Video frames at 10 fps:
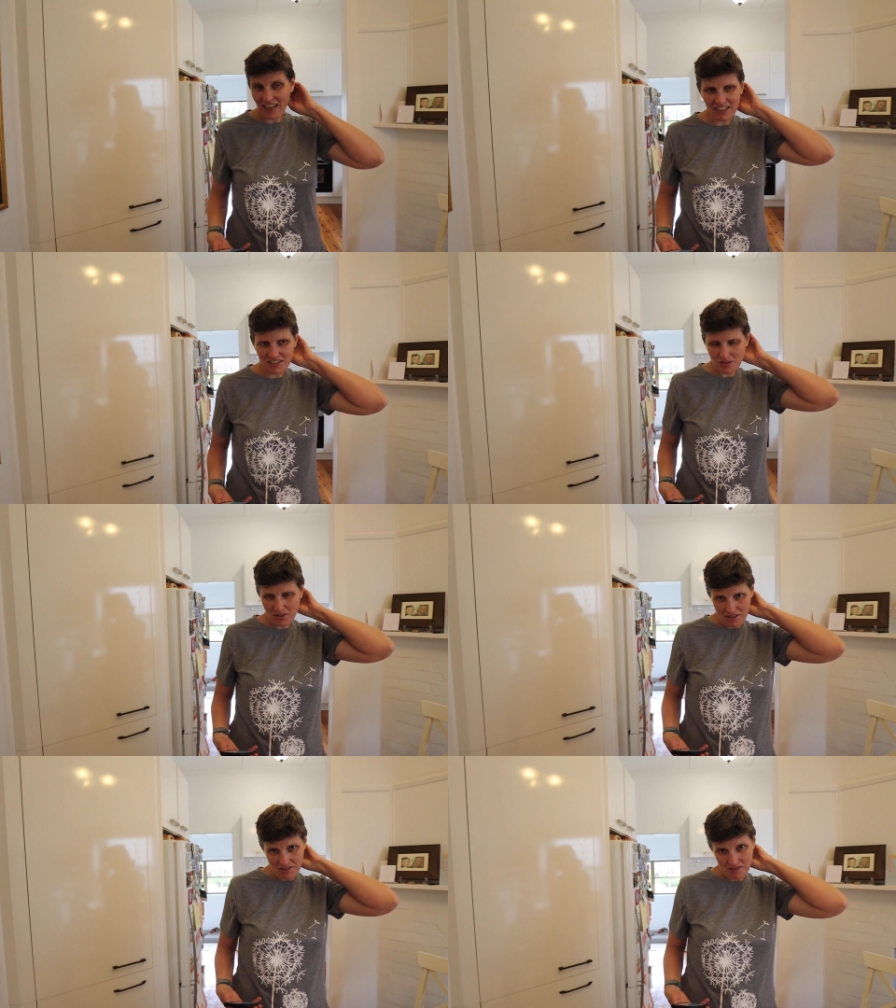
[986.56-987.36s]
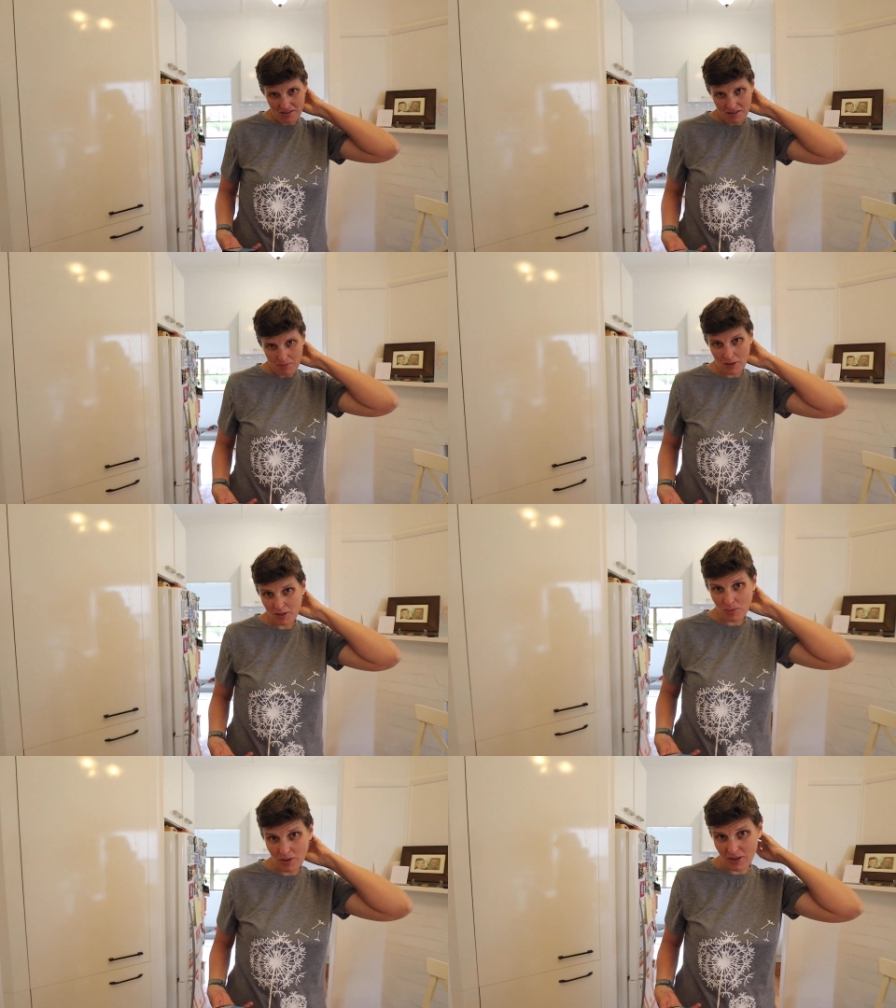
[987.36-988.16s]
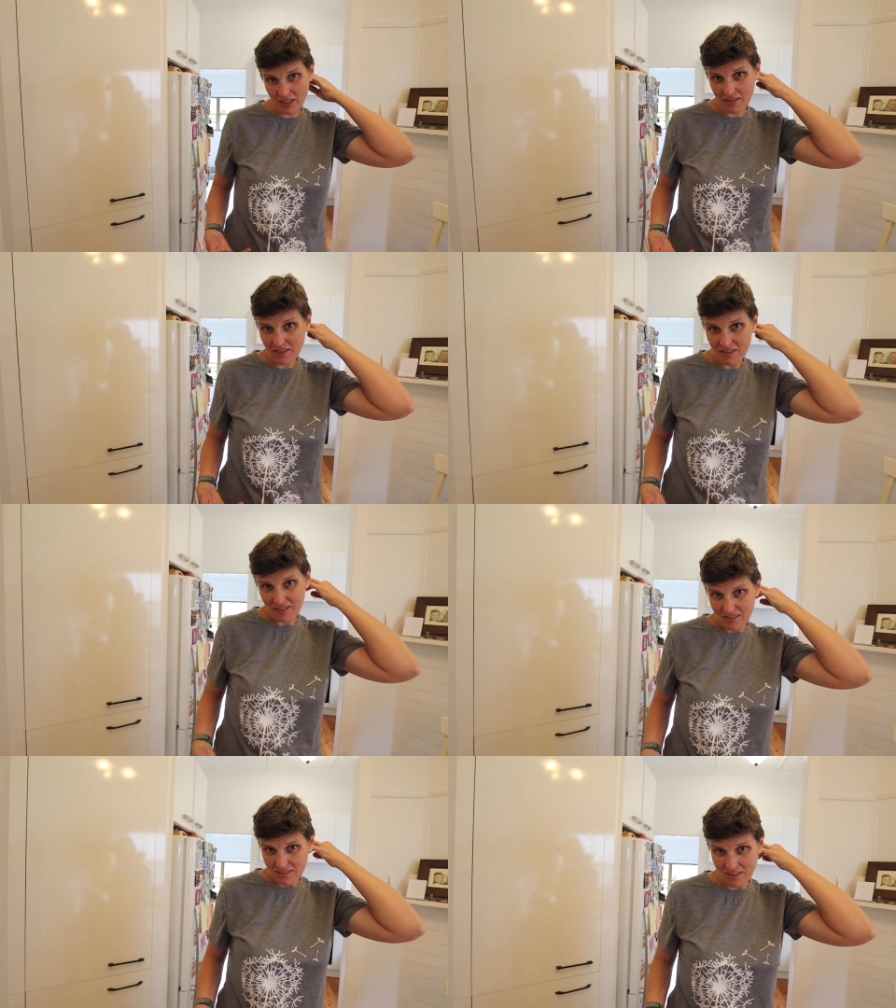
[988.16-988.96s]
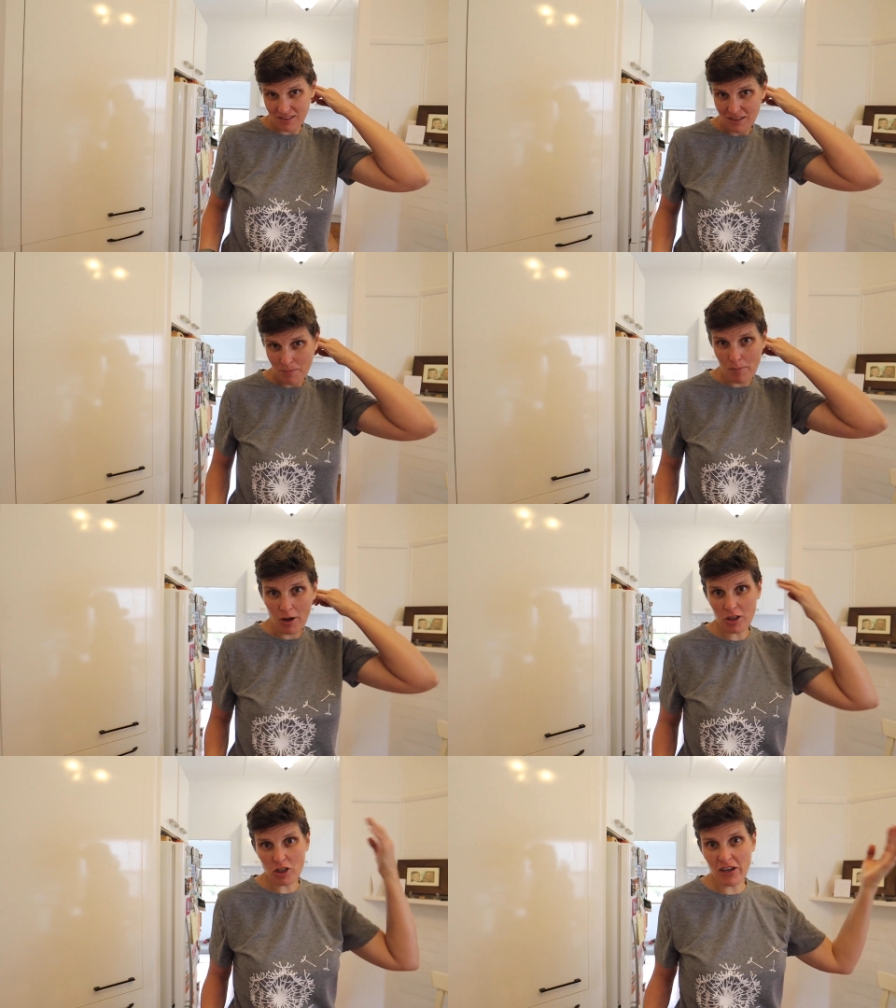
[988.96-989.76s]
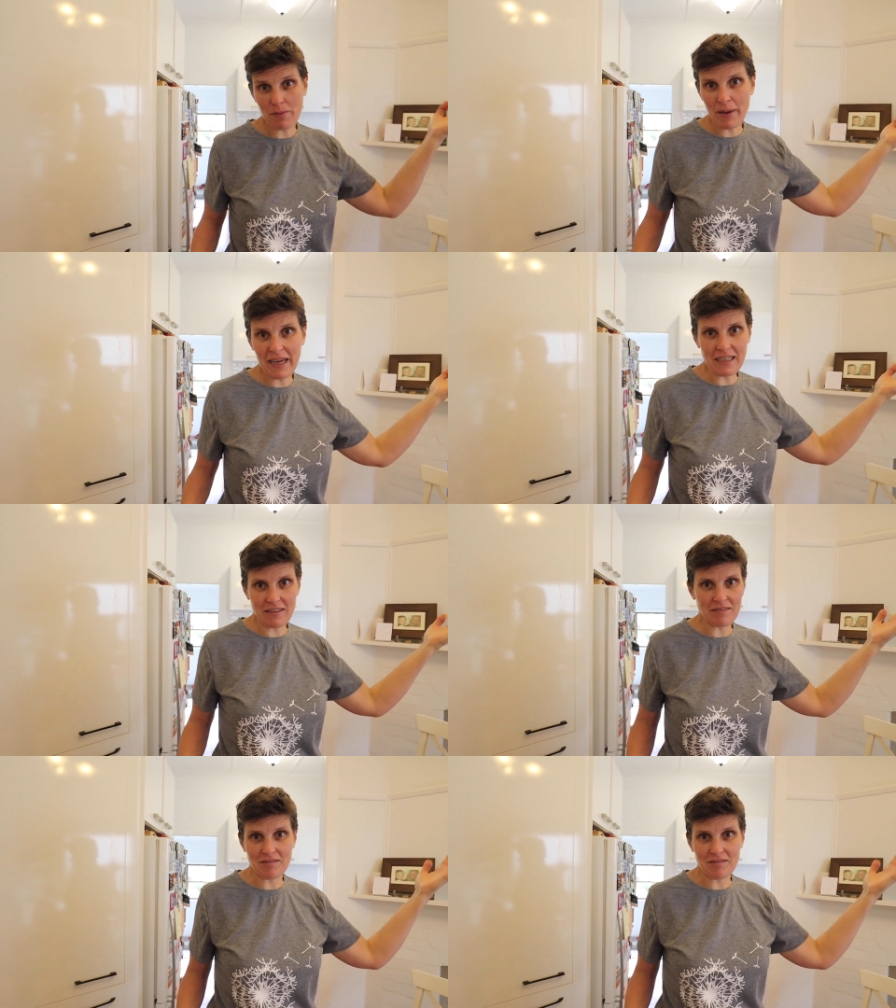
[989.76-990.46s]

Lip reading: Yeah, let's do it. What else are we doing? Monitoring meat.